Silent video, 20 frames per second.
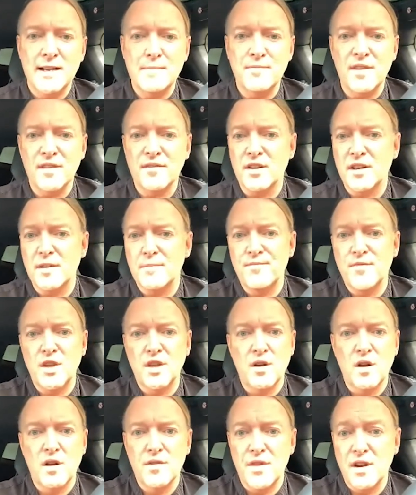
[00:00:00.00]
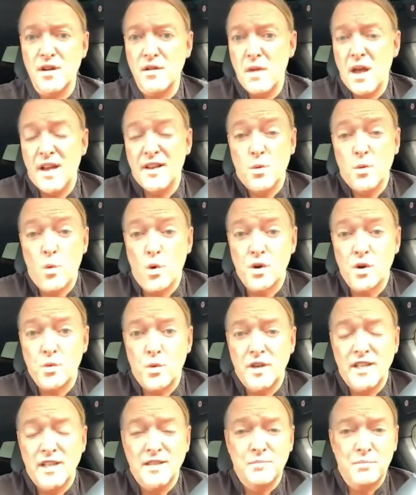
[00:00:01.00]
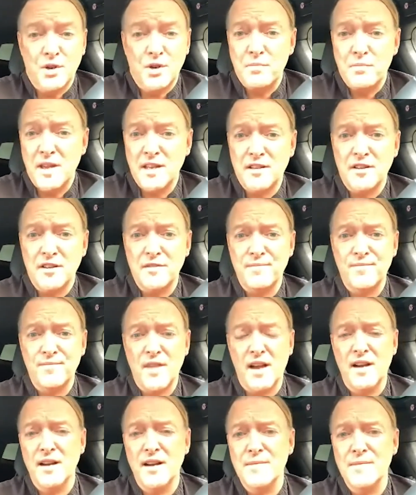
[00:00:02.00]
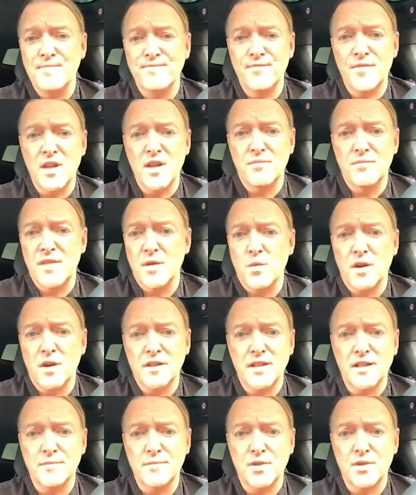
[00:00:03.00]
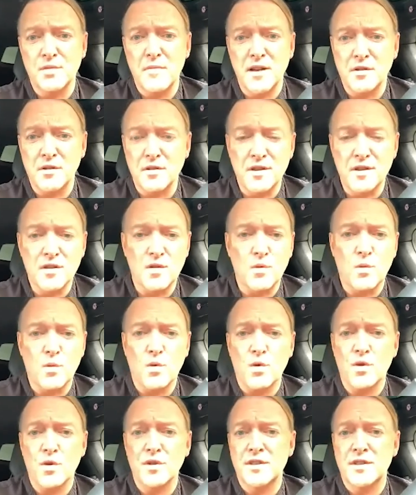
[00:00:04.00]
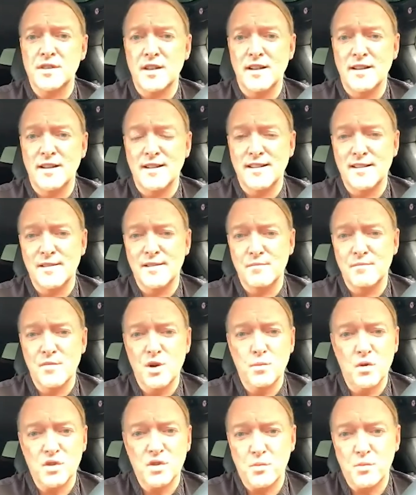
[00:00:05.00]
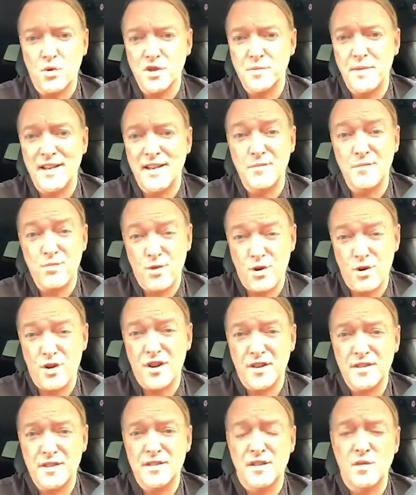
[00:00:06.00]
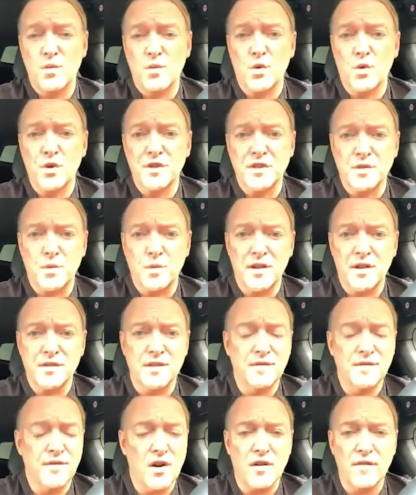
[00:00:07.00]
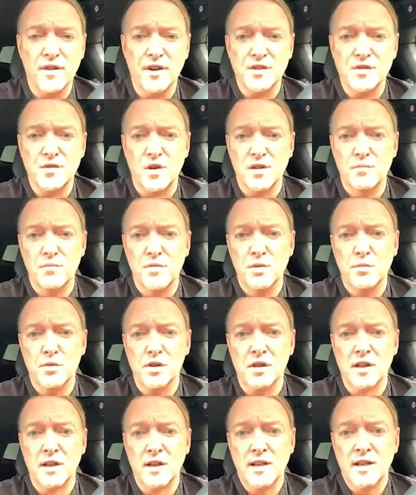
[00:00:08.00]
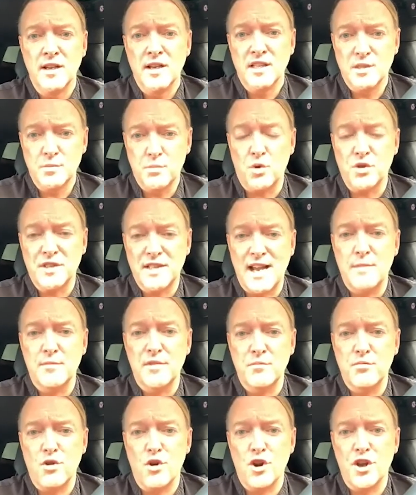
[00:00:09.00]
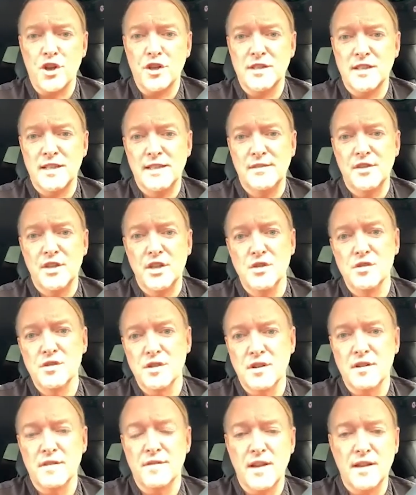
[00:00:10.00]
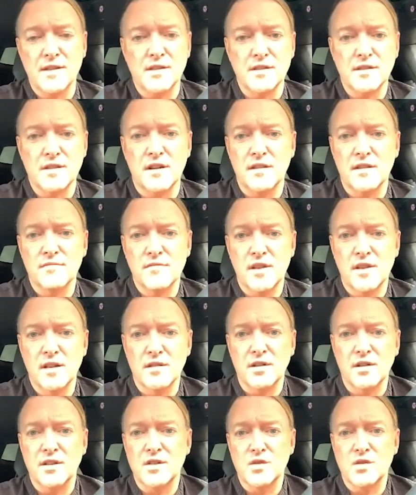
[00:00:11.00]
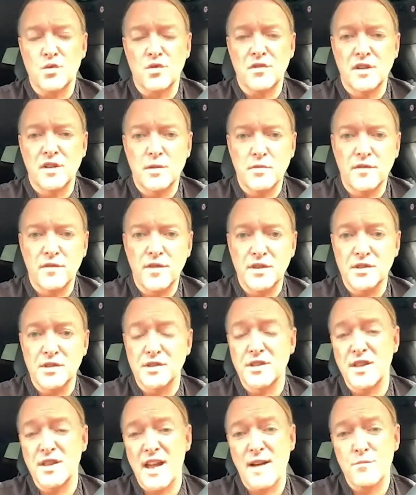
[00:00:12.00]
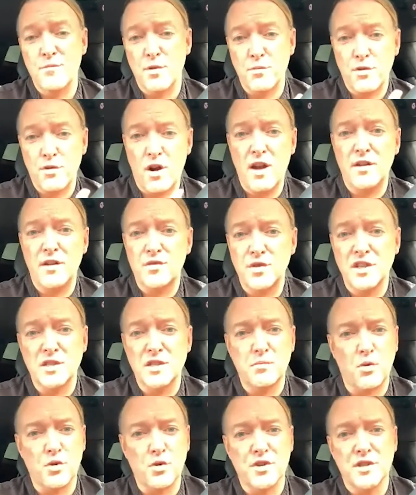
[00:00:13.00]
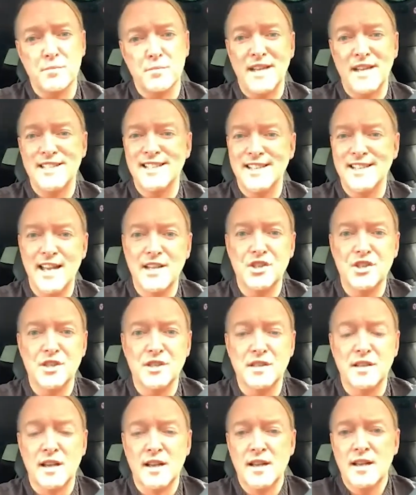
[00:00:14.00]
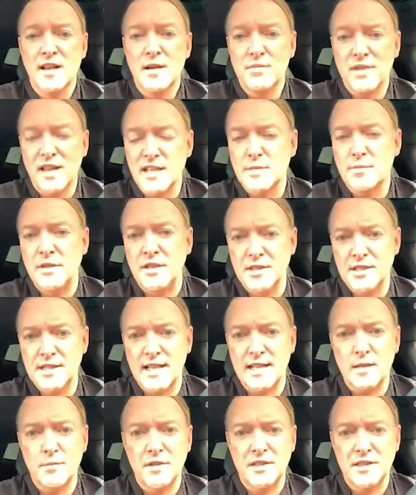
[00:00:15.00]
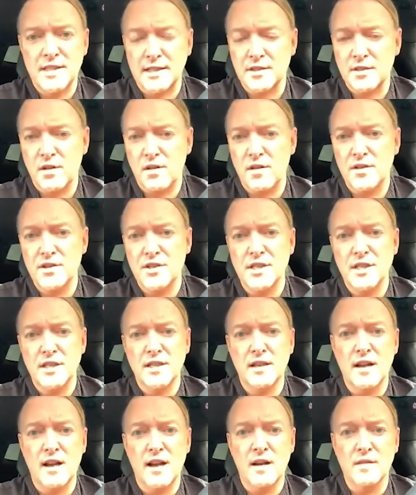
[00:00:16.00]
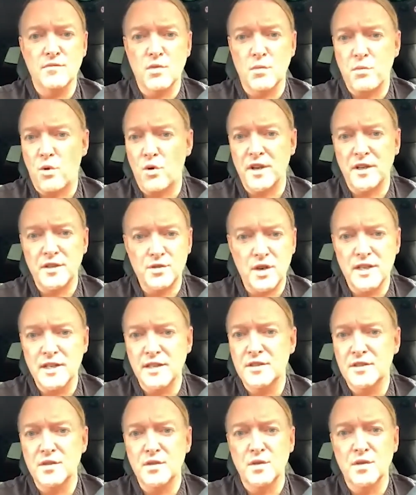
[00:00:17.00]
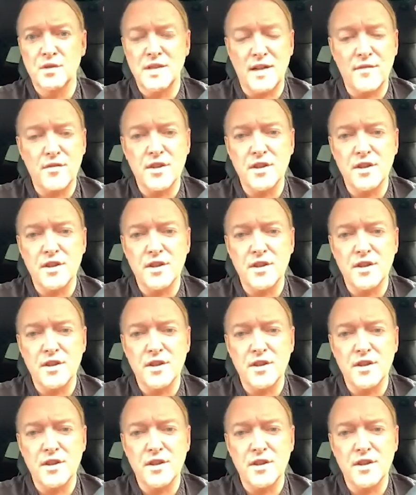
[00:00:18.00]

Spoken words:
They've got they're an award-winning bookmaker. They won a Bookmaker of the Year awards, mobile sports betting product awards as well. So they're very, very strong in mobile sports gambling product, and the user interface has got extraordinary number of features. So they have proprietary sports betting engine, placement and settlement technology, reporting, trading tools,